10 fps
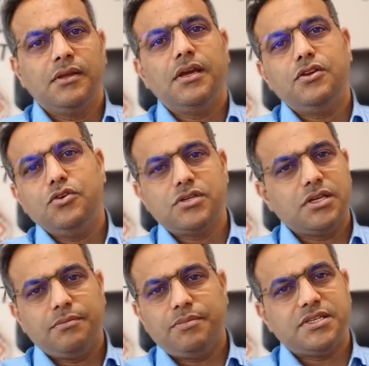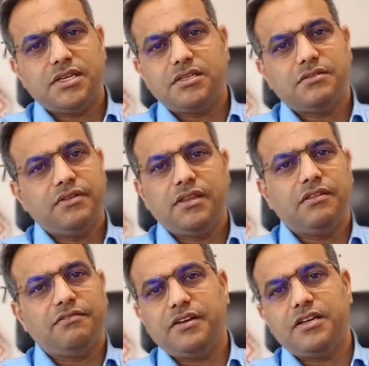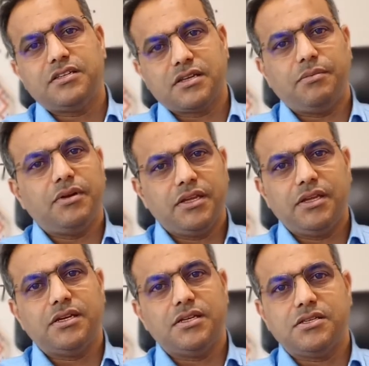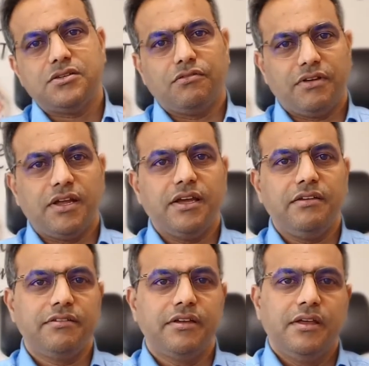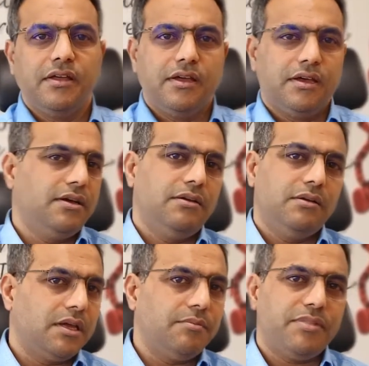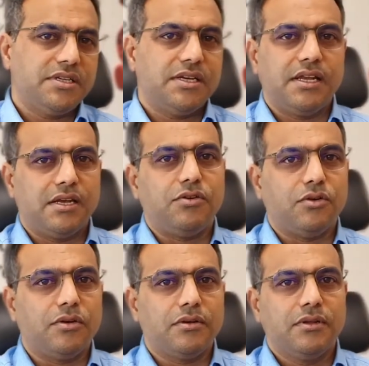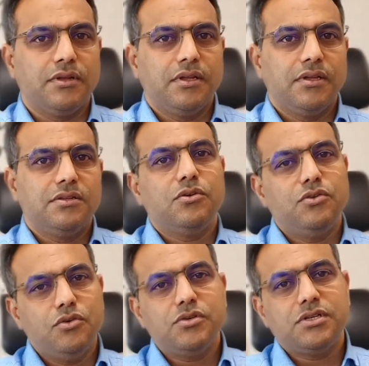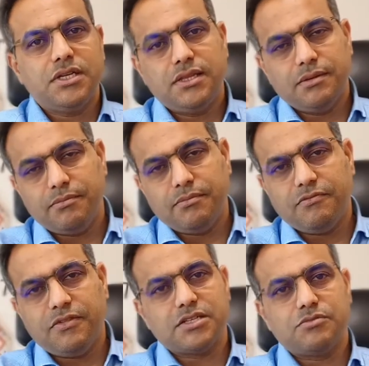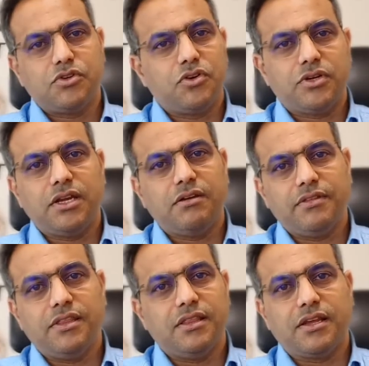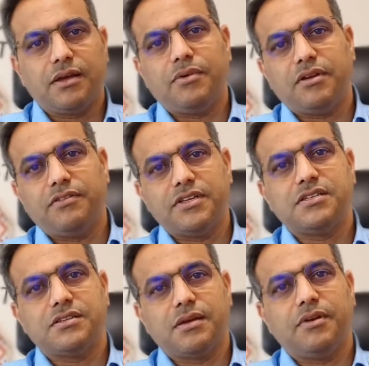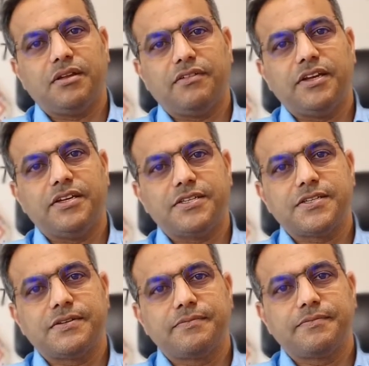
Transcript: Yeah, it usually presents within the first couple of years of life. It can present later on. So usually the vast majority are within the first couple of years.